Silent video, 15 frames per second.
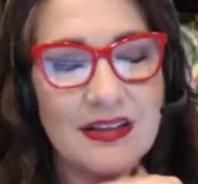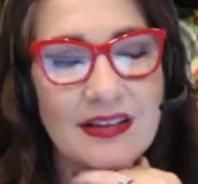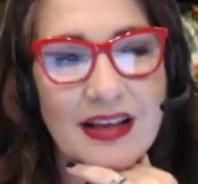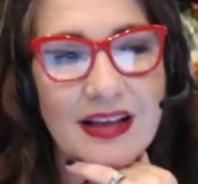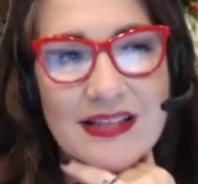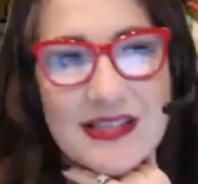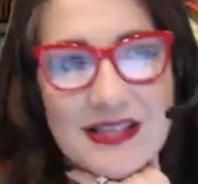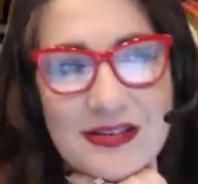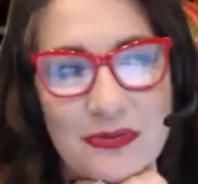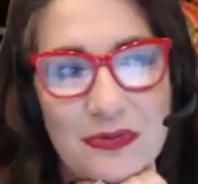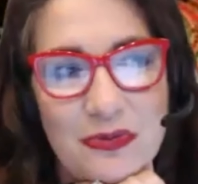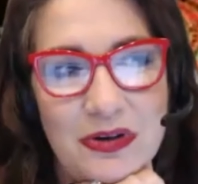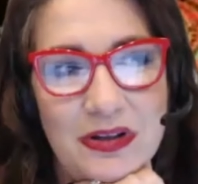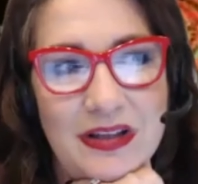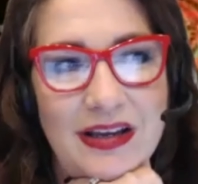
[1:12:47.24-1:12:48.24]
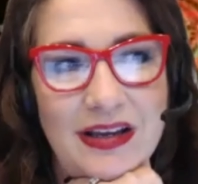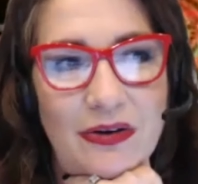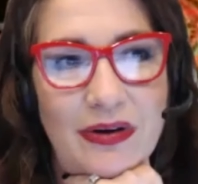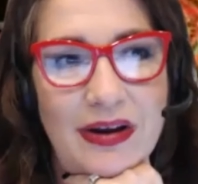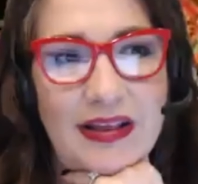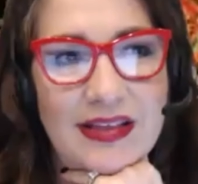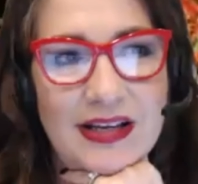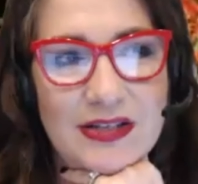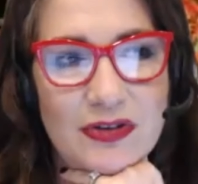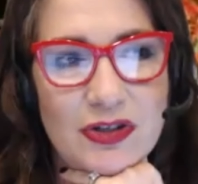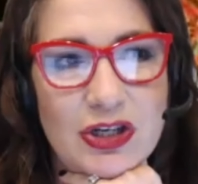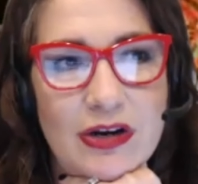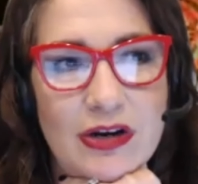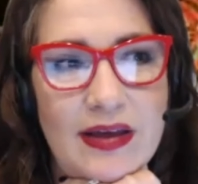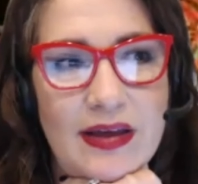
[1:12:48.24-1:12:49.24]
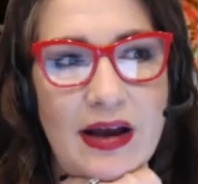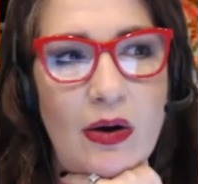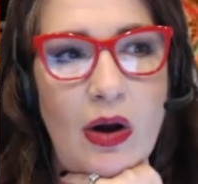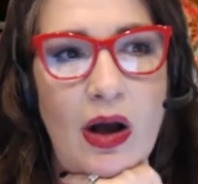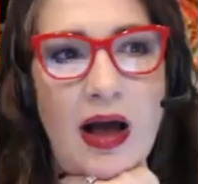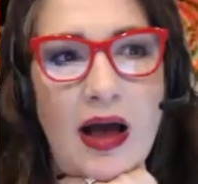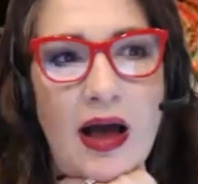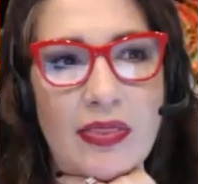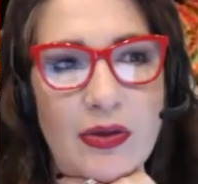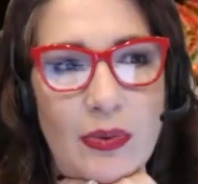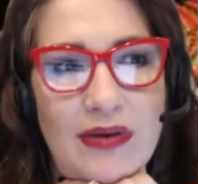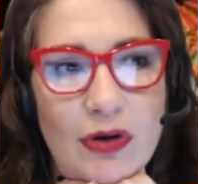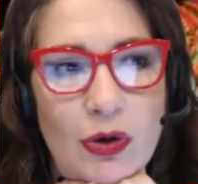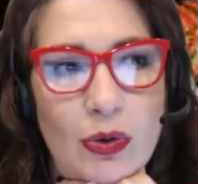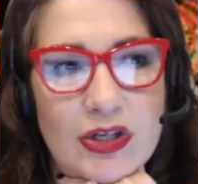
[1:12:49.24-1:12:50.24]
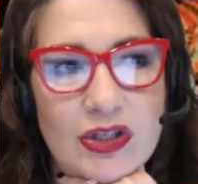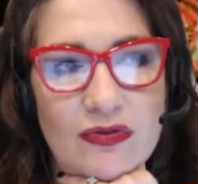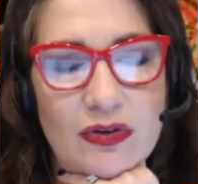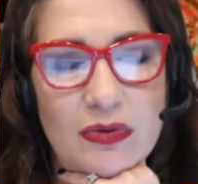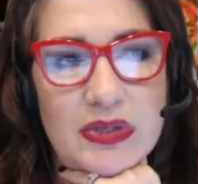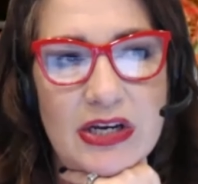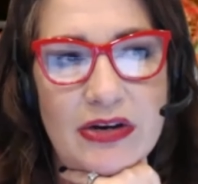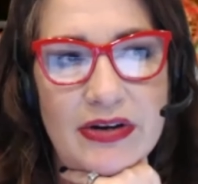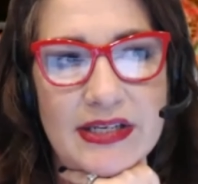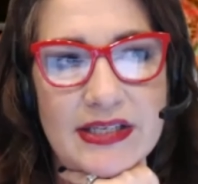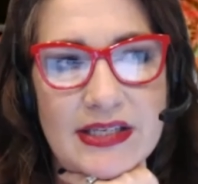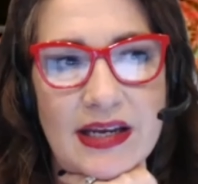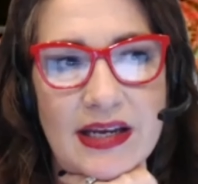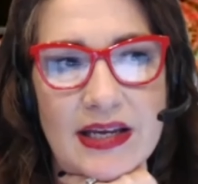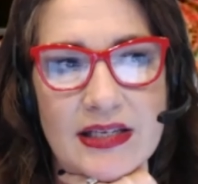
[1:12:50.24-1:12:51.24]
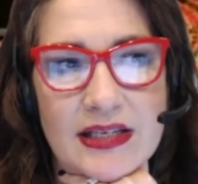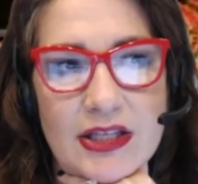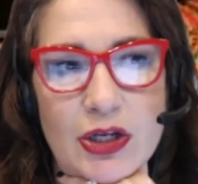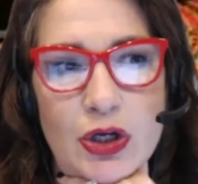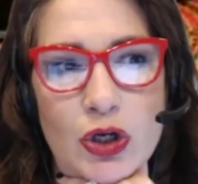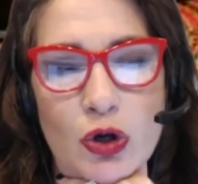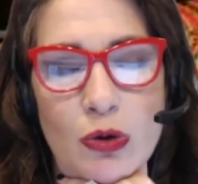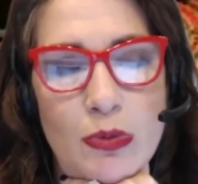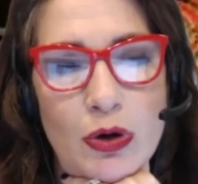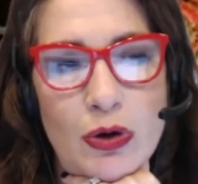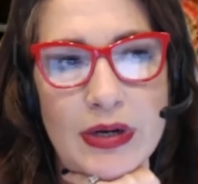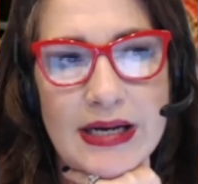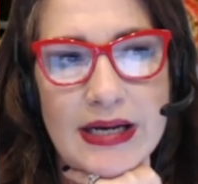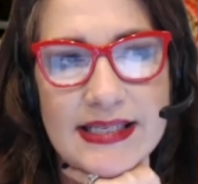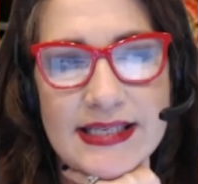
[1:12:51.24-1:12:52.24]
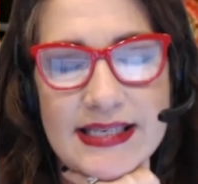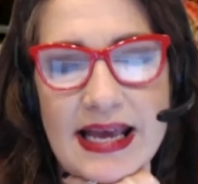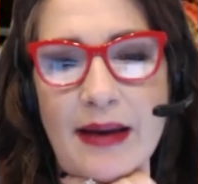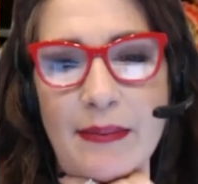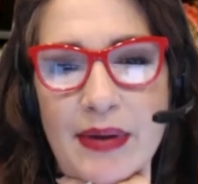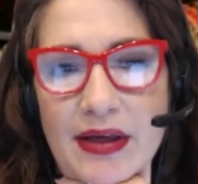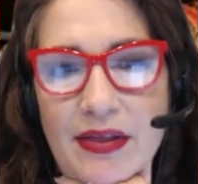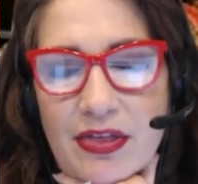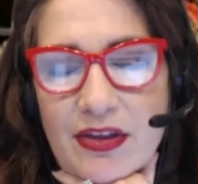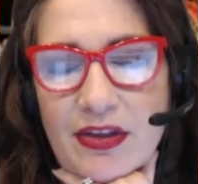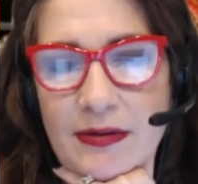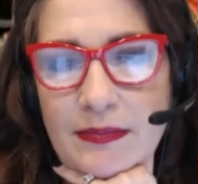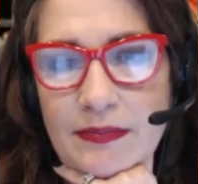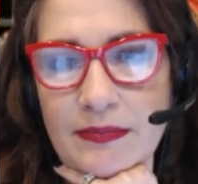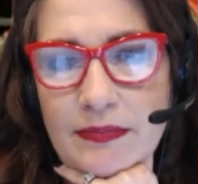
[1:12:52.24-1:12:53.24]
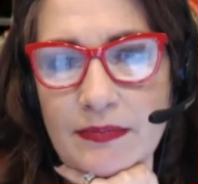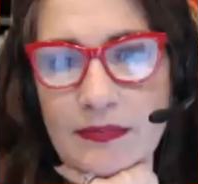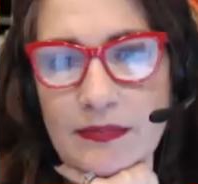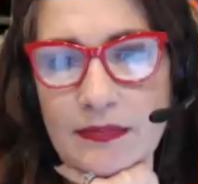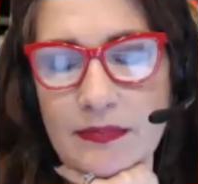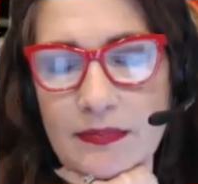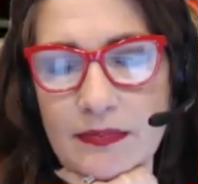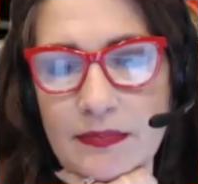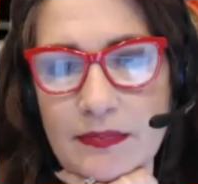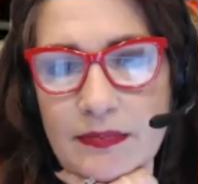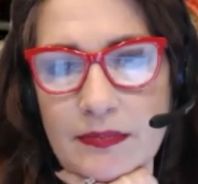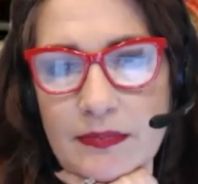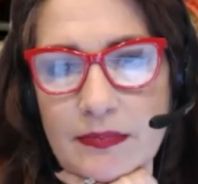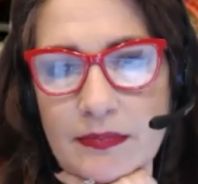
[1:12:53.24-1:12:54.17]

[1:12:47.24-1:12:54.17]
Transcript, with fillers: That's really great. Thanks for sharing that. Uh, do we have a question from Terry saying, is the new moon a Sabbath? Well,